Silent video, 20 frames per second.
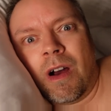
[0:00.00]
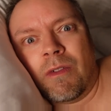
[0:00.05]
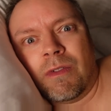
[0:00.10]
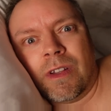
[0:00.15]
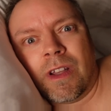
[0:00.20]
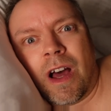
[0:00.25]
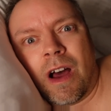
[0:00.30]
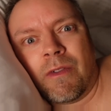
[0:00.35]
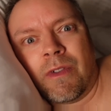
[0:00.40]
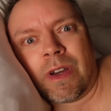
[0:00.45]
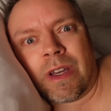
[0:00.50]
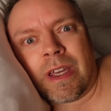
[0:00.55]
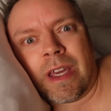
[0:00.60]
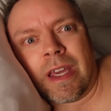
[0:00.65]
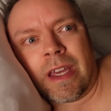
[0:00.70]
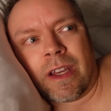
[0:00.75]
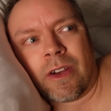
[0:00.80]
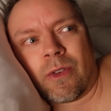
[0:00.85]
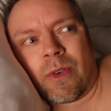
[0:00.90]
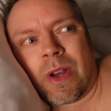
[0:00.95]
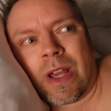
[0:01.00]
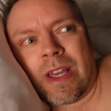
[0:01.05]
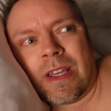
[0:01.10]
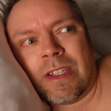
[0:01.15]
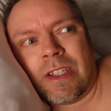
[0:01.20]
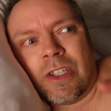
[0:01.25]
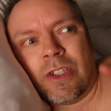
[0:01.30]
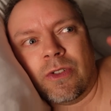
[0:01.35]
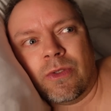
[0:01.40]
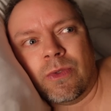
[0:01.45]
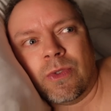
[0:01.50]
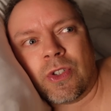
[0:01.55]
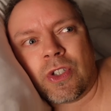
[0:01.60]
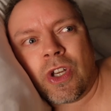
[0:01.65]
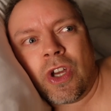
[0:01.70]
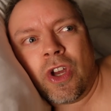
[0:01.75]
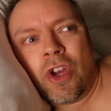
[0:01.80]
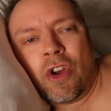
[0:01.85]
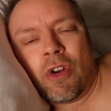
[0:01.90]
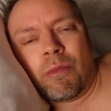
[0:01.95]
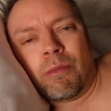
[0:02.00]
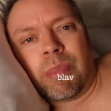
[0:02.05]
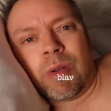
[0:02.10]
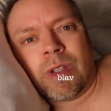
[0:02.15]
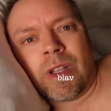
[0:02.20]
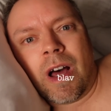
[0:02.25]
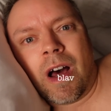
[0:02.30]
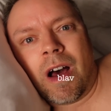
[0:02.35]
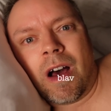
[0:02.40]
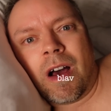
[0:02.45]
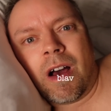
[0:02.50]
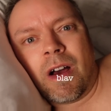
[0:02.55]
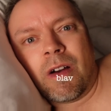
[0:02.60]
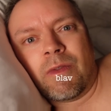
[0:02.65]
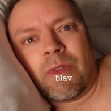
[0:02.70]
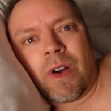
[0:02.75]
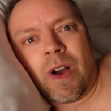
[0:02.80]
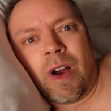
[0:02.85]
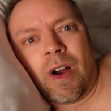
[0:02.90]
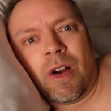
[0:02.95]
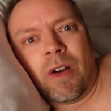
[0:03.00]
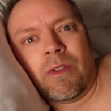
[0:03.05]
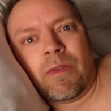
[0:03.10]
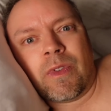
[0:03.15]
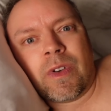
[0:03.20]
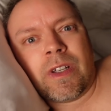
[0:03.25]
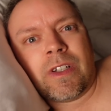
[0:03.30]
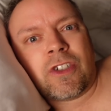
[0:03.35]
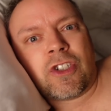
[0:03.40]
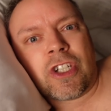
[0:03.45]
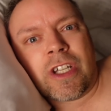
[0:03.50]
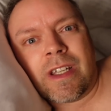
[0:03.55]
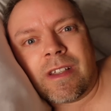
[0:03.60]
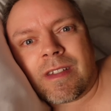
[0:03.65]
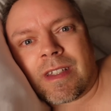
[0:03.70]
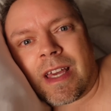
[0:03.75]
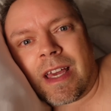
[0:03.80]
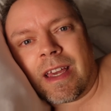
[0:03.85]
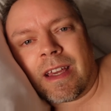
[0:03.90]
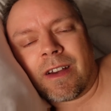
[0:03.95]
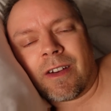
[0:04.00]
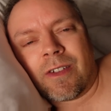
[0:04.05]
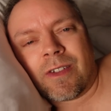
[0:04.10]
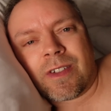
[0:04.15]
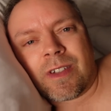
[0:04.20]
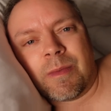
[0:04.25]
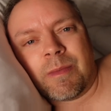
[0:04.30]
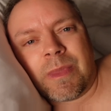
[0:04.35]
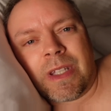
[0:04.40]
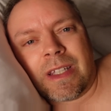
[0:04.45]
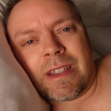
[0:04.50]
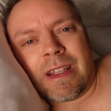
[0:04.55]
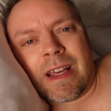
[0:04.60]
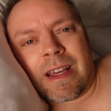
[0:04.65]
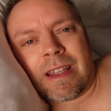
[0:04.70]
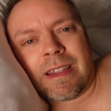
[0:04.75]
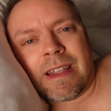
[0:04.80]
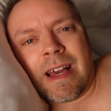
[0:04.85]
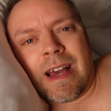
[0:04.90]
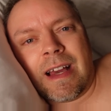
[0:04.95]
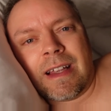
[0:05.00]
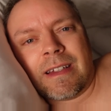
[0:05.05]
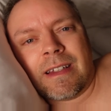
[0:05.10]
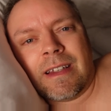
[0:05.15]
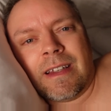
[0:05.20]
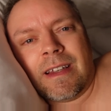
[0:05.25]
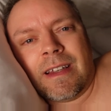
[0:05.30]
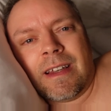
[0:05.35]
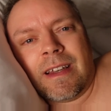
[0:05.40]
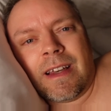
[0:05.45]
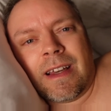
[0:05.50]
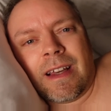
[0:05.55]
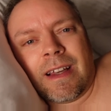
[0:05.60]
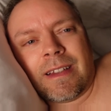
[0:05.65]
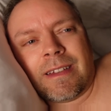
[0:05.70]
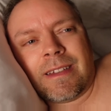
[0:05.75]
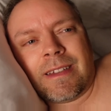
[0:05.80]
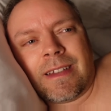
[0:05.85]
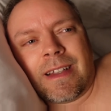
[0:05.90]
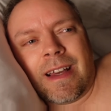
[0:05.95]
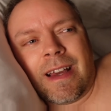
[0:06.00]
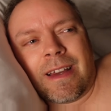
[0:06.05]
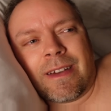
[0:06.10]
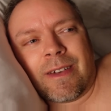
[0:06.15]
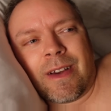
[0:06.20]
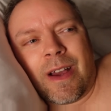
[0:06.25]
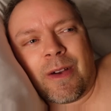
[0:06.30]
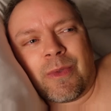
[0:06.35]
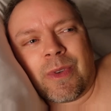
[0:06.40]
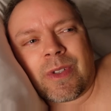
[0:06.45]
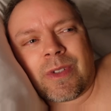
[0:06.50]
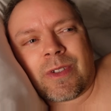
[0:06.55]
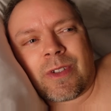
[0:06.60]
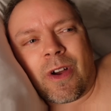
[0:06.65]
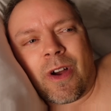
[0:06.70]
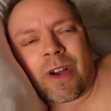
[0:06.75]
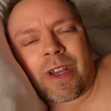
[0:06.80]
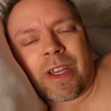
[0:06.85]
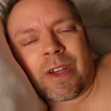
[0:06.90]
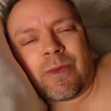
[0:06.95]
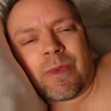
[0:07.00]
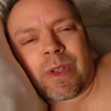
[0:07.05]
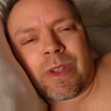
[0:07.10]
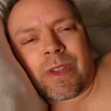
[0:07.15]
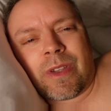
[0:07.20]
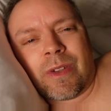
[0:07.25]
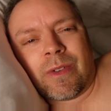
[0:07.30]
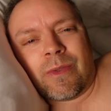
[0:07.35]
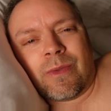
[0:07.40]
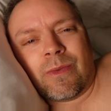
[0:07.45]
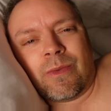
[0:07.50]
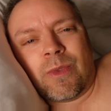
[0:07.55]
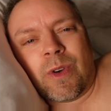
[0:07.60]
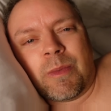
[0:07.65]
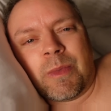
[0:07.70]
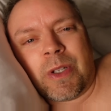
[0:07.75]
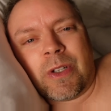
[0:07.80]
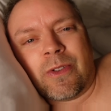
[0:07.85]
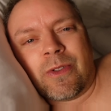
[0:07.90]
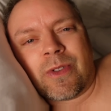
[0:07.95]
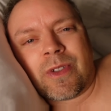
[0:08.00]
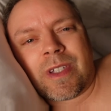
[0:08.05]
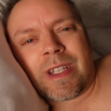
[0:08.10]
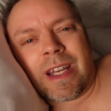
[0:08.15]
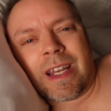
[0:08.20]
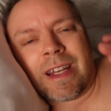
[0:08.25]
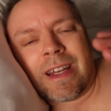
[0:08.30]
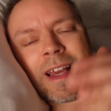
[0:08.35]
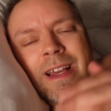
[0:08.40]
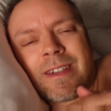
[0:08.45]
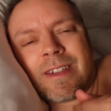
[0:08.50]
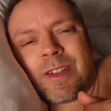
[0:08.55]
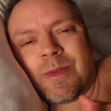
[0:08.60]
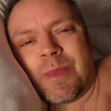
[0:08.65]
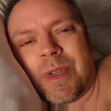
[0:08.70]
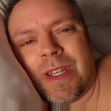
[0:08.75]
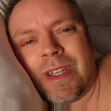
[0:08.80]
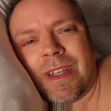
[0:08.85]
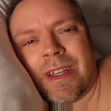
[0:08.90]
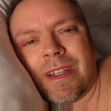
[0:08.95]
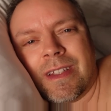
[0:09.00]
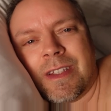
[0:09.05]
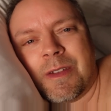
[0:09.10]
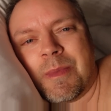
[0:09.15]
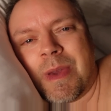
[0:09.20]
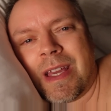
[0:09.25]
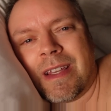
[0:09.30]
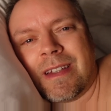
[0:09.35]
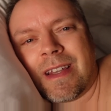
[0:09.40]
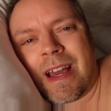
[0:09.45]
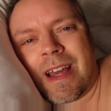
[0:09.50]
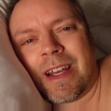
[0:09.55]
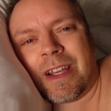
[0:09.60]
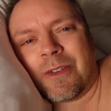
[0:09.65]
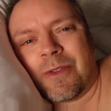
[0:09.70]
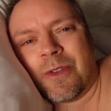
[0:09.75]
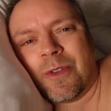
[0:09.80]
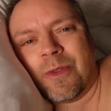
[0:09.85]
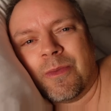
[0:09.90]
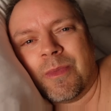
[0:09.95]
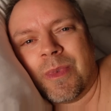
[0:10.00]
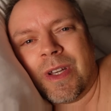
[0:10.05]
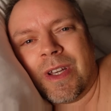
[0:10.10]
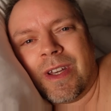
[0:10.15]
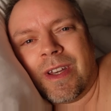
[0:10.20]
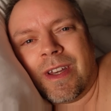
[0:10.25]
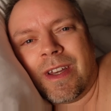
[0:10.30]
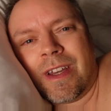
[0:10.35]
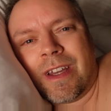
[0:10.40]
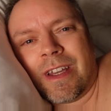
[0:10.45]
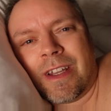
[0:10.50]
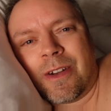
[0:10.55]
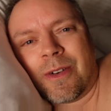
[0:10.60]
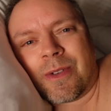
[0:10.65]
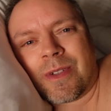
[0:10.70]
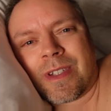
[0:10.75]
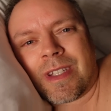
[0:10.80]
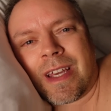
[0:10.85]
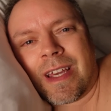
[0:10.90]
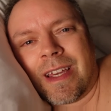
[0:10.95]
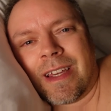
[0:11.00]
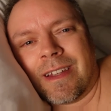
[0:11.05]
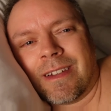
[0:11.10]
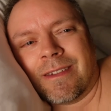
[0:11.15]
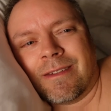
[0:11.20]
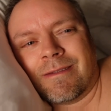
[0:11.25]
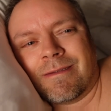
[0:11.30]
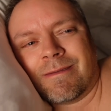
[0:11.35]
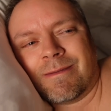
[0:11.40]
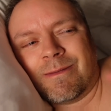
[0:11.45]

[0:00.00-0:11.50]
of lava cake or a huge blob of cheesecake or something like that. I was talking with the woman who's sitting next to me in the main dining room, you know, saying